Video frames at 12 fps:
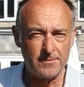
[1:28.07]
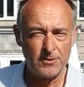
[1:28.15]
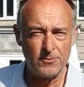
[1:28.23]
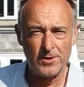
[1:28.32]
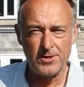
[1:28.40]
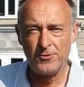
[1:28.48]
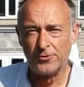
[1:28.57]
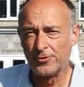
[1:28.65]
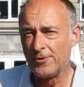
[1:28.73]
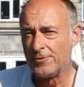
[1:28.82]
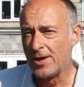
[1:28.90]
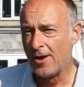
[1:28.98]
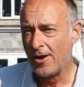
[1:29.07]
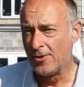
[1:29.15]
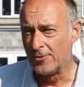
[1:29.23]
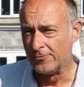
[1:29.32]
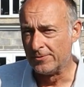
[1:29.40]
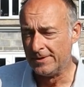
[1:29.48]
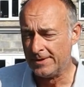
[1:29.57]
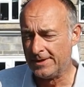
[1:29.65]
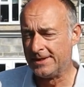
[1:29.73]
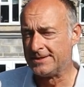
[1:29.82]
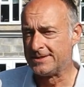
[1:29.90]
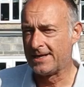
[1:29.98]
about when you grow your own
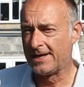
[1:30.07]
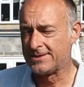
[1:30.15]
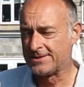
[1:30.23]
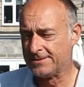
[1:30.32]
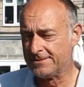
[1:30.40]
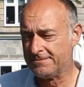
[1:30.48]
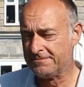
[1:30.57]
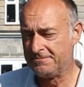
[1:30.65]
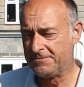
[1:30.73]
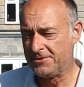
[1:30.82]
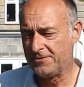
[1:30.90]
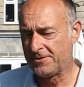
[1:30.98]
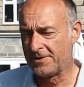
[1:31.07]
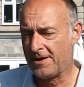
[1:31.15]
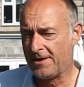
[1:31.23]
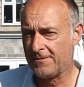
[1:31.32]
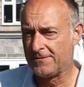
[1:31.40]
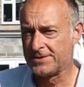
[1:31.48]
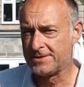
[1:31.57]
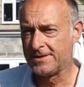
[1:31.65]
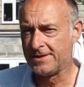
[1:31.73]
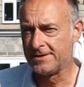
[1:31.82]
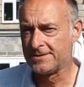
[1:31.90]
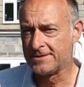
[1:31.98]
is that you can harvest
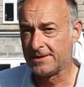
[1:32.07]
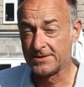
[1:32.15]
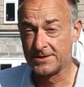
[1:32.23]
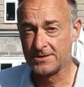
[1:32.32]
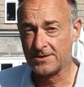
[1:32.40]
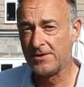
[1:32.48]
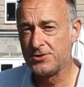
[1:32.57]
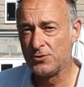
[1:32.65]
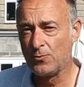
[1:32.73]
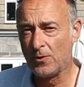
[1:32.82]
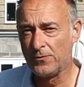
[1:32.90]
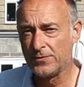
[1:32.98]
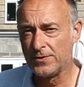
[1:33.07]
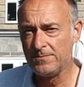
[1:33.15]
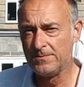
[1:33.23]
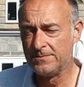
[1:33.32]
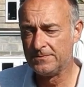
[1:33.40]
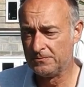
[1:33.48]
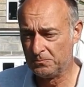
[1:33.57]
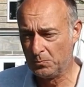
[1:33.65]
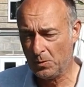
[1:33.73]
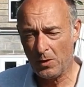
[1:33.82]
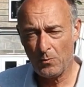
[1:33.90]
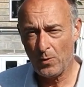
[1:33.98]
things at the size you want them
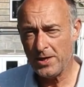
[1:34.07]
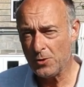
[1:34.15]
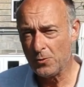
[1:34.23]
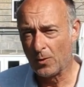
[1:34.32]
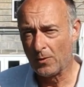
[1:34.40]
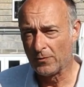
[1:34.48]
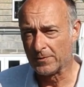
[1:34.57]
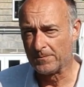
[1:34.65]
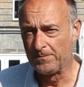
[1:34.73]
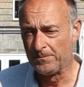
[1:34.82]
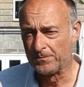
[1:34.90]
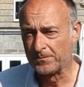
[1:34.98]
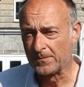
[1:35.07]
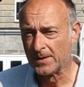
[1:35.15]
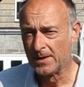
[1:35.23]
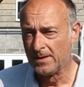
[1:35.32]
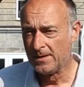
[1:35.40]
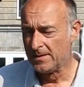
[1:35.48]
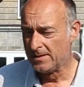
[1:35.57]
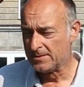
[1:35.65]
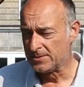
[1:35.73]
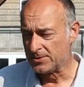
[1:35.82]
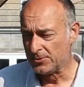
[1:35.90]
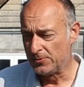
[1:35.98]
and when you want them.
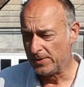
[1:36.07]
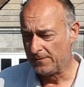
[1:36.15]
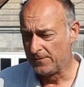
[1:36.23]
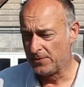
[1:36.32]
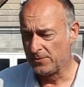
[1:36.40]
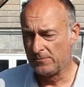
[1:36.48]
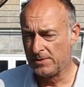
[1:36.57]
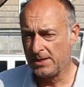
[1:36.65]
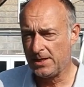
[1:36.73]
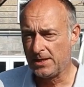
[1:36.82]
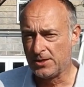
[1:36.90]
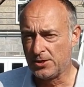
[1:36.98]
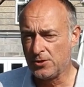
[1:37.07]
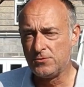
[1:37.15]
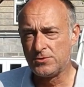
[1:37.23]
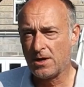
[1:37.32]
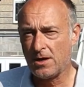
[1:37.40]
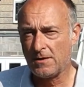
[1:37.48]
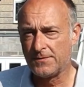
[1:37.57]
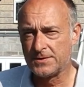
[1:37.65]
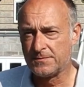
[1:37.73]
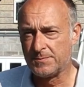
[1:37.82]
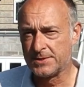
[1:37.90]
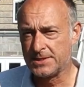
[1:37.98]
So if you don't need huge
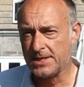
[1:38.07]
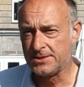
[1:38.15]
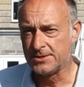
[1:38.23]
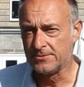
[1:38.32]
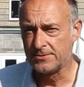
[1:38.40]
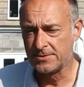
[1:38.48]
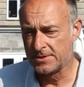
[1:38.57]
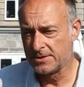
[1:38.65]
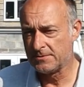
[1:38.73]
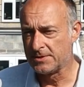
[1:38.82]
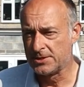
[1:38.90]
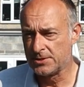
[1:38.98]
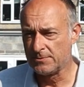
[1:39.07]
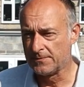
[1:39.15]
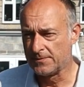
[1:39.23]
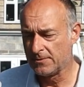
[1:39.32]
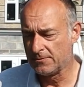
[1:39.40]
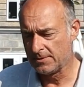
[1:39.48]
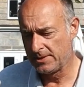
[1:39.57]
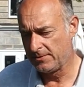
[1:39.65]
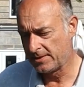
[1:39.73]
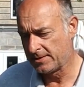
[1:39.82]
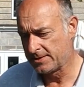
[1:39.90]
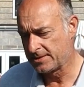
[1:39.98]
harvest of potatoes because there's only two of you, well, then you
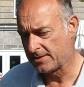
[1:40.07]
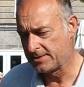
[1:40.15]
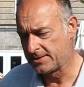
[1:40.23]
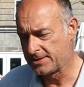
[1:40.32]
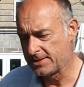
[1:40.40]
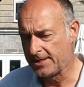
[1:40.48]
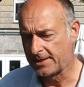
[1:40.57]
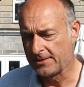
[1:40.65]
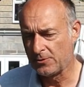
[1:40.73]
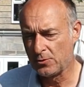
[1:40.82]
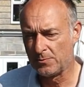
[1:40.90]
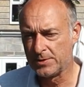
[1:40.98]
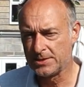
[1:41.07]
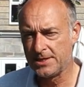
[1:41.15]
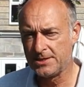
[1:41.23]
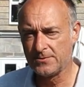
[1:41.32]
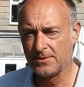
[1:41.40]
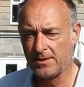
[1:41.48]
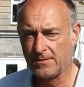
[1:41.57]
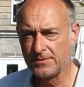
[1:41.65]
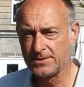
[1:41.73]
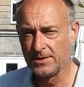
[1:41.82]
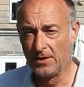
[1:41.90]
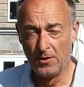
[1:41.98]
can decide to take your potato
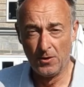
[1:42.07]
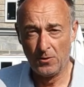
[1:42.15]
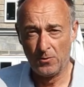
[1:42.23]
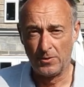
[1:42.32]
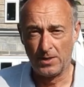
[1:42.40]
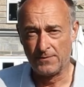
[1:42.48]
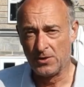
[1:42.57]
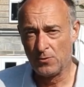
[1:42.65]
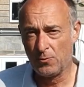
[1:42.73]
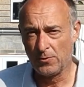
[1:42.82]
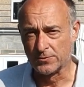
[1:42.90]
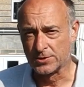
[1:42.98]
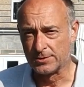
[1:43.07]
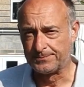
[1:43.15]
harvest whenever you want.